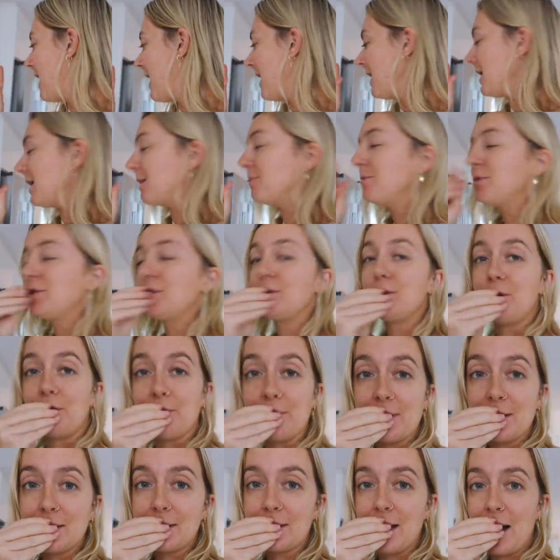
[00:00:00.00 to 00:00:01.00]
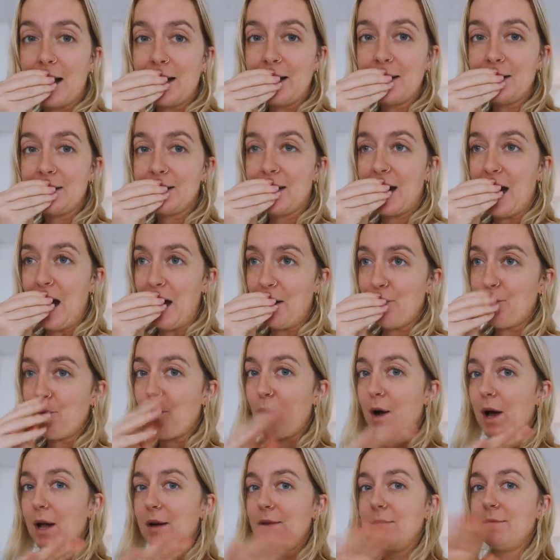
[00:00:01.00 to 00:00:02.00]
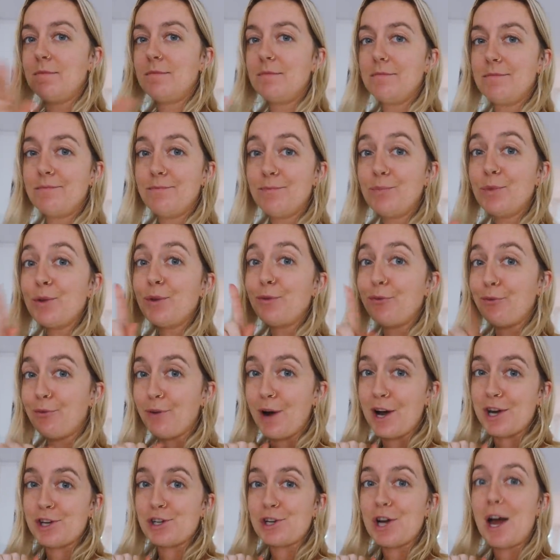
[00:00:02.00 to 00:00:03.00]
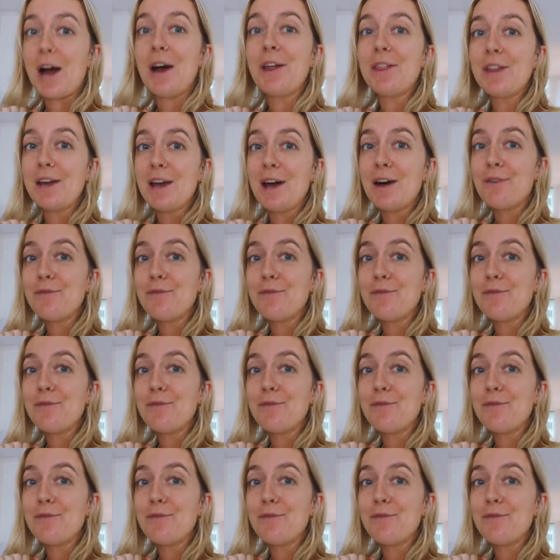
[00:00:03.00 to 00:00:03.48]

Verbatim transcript: And I'm so excited to have one fresh out the